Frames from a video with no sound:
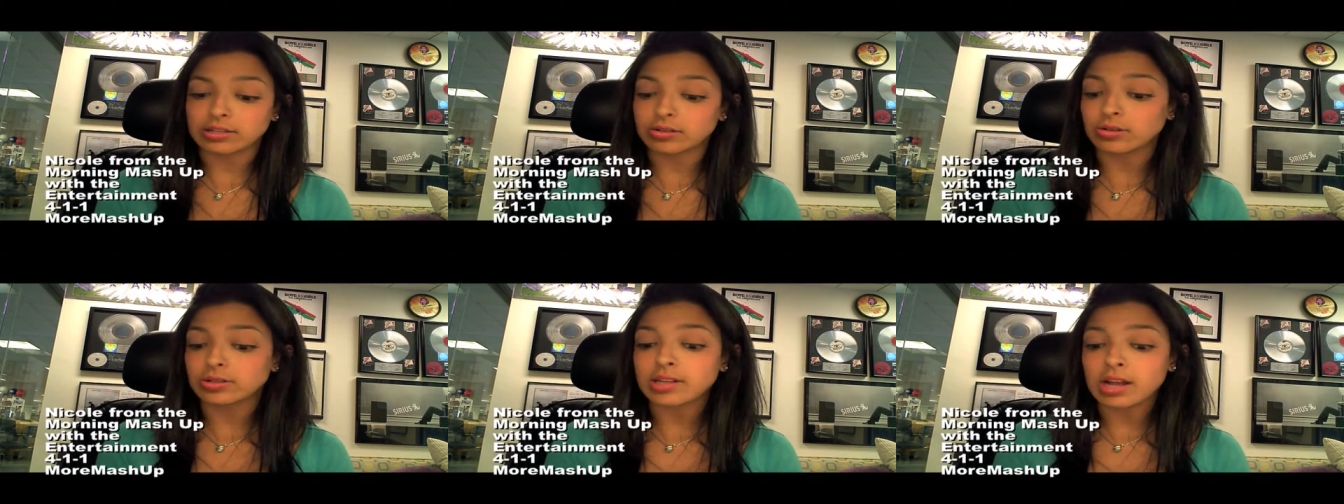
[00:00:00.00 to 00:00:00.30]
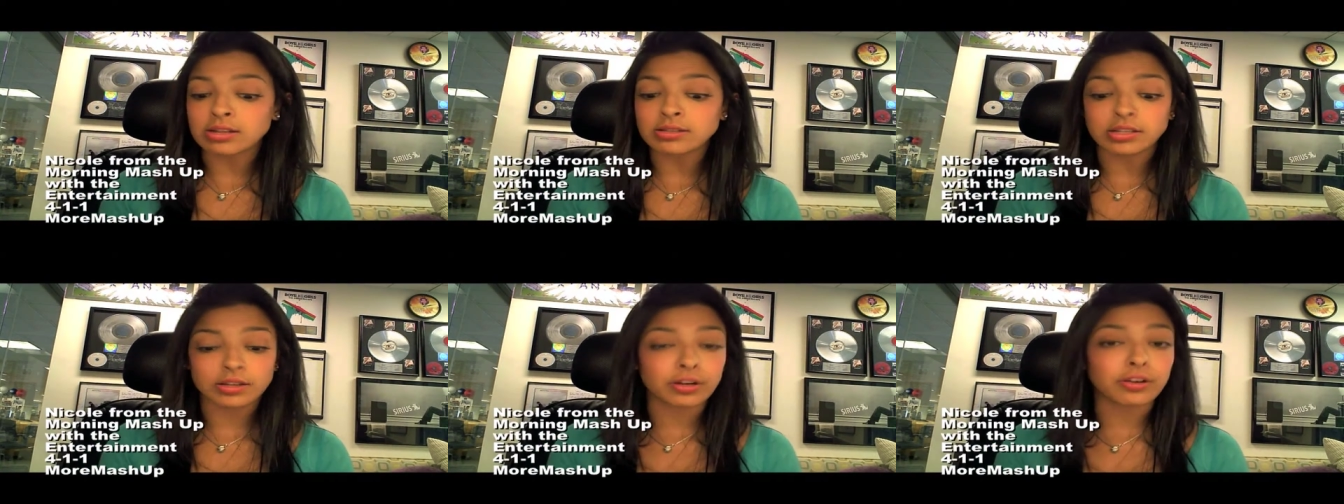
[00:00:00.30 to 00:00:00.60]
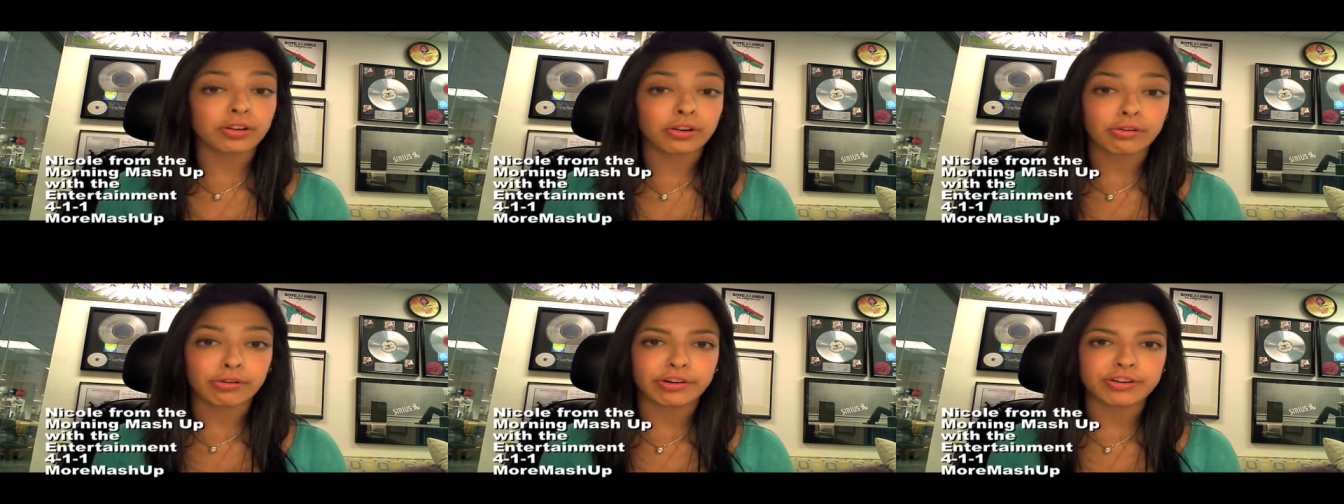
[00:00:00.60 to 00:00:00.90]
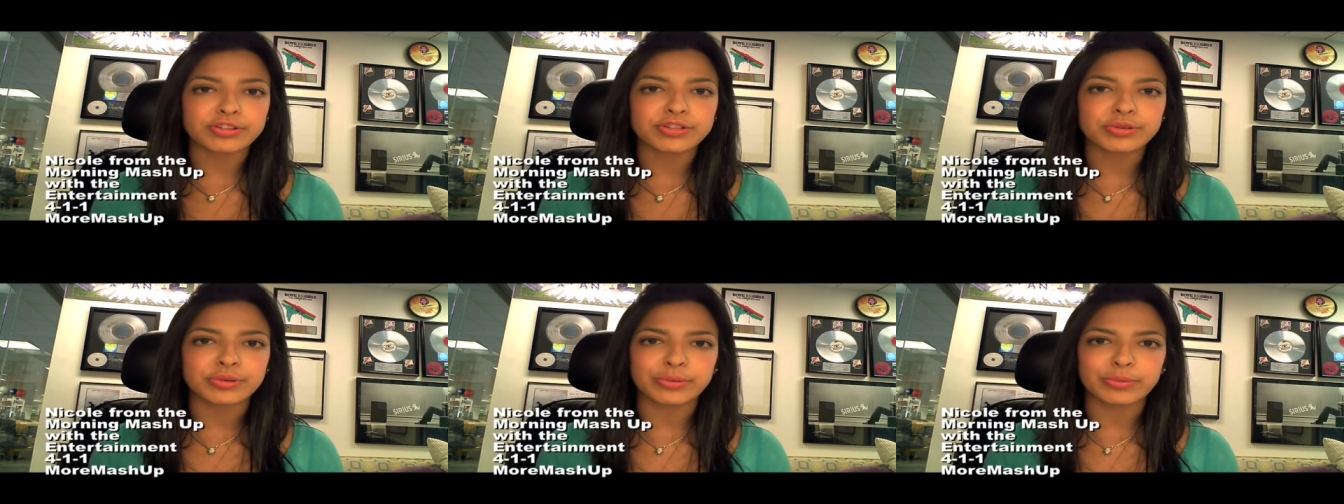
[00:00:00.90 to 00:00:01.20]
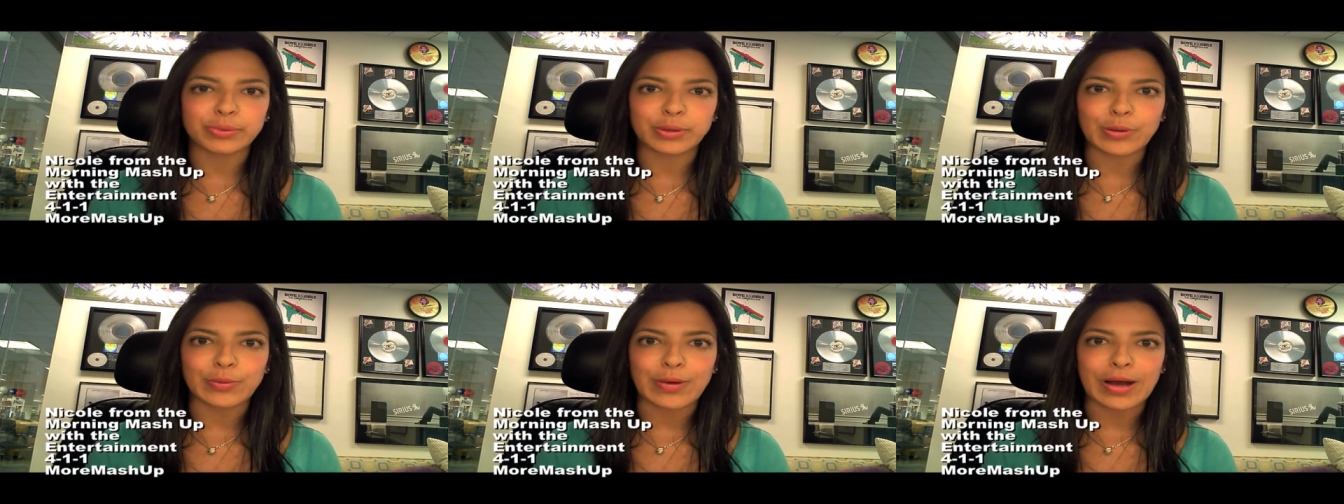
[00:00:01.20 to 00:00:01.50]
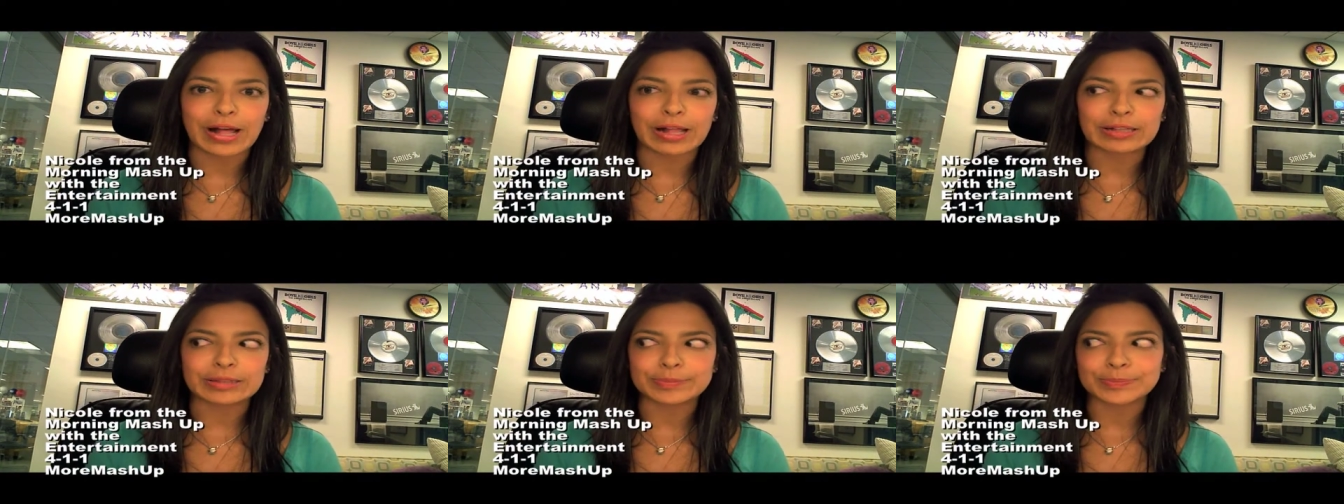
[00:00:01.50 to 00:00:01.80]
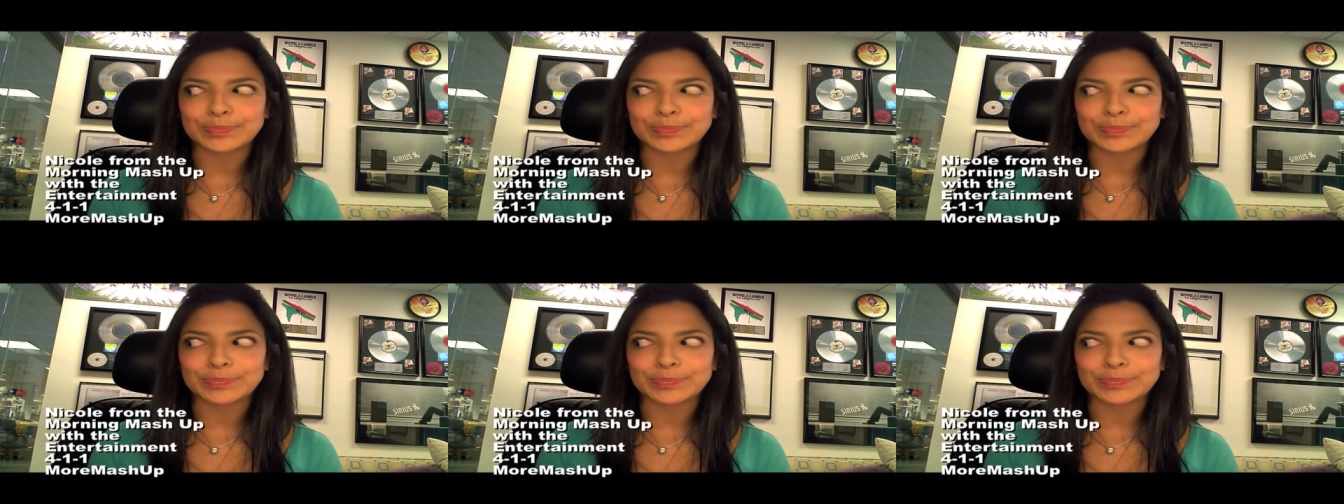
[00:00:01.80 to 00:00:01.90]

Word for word: So it sounds like her career is doing real well.